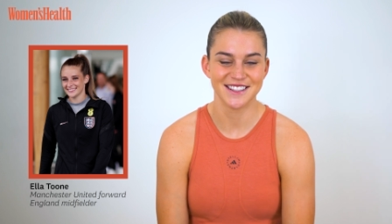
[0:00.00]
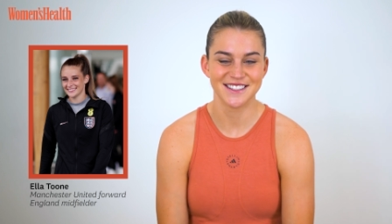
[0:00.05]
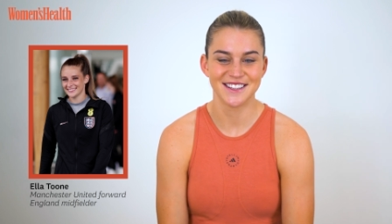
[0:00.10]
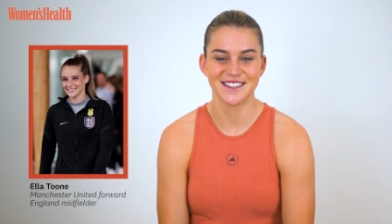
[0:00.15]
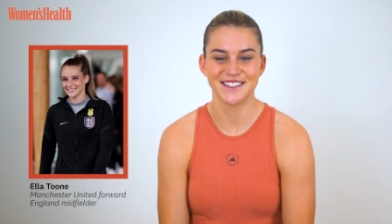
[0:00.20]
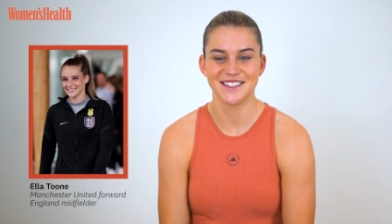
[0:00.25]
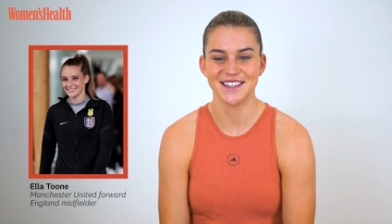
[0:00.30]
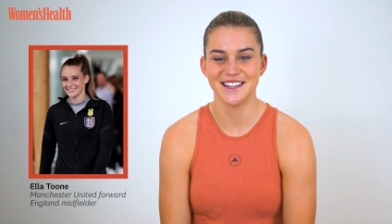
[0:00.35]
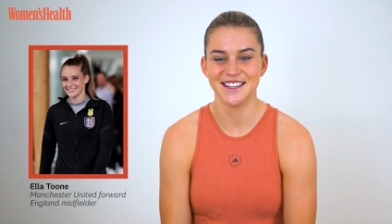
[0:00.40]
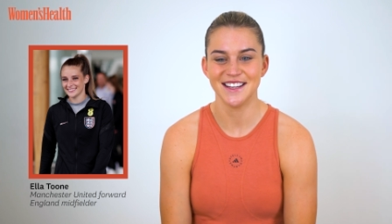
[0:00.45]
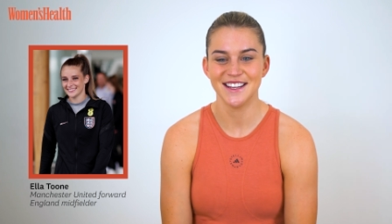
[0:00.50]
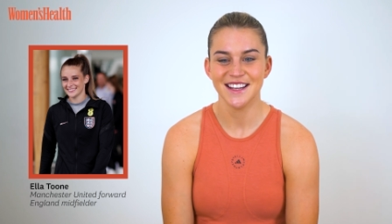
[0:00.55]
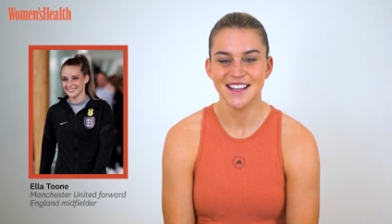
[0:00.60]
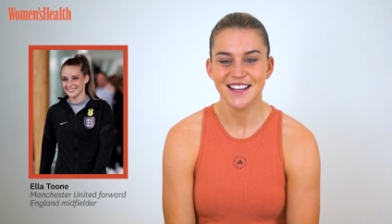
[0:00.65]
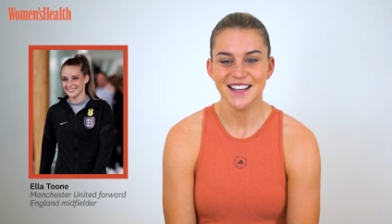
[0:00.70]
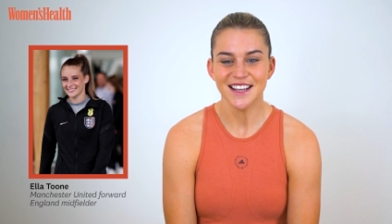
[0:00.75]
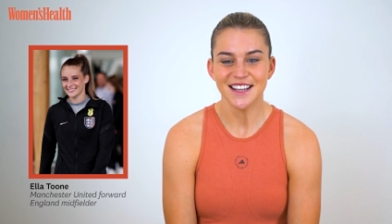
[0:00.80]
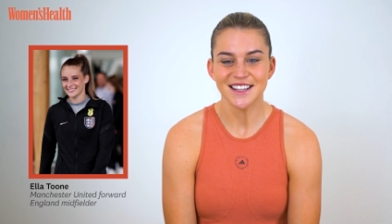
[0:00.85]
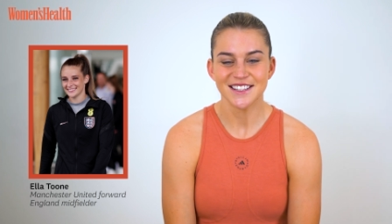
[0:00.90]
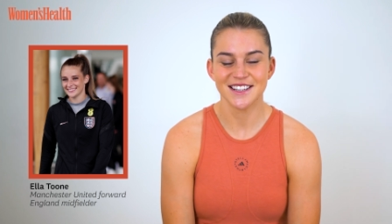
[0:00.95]
so she,
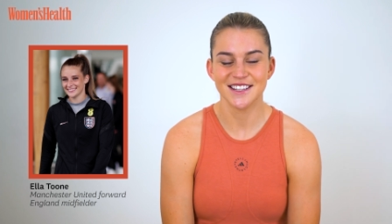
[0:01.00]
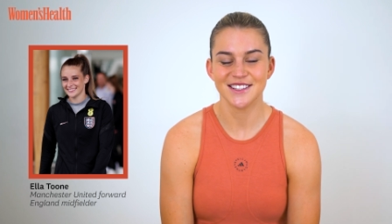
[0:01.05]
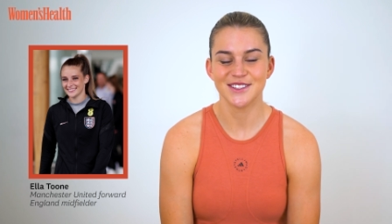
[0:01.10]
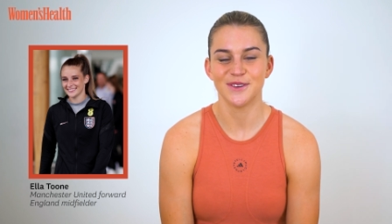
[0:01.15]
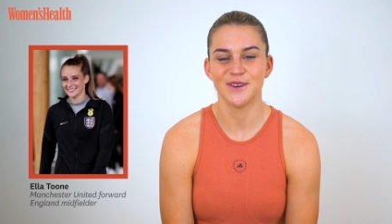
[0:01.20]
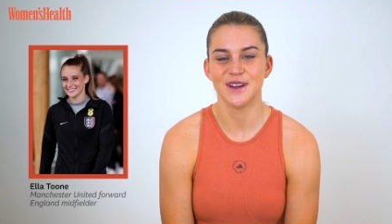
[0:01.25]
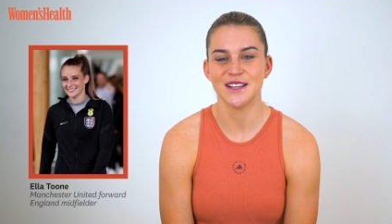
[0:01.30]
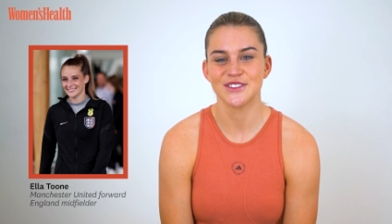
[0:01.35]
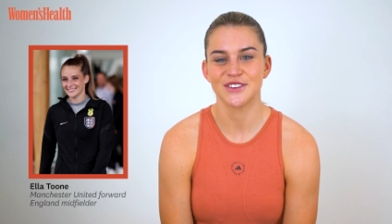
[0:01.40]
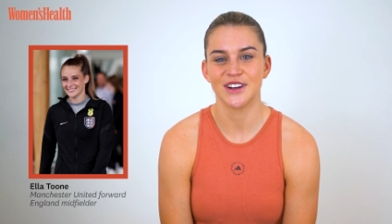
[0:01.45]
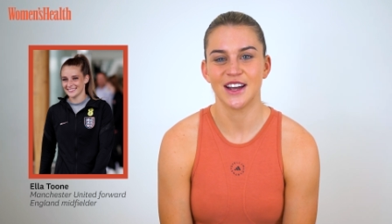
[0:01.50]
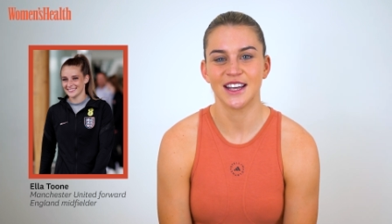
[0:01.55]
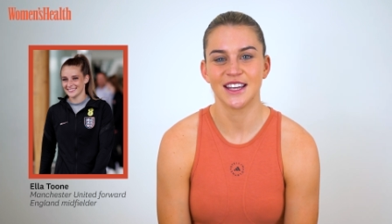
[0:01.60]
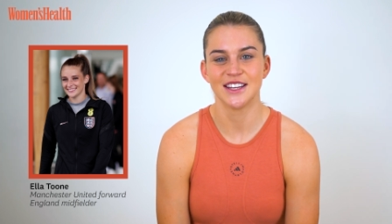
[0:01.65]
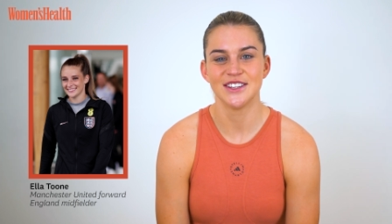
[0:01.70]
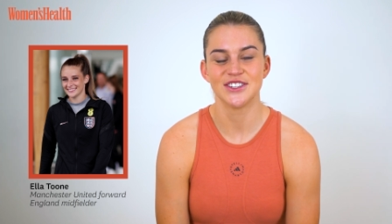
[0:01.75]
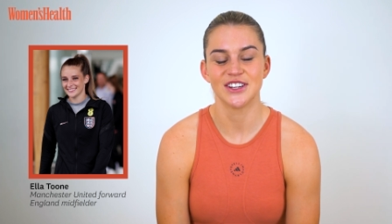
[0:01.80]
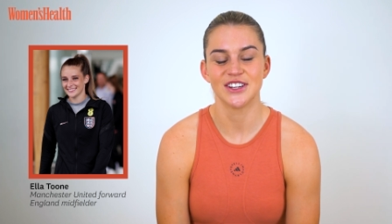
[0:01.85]
she's always cracking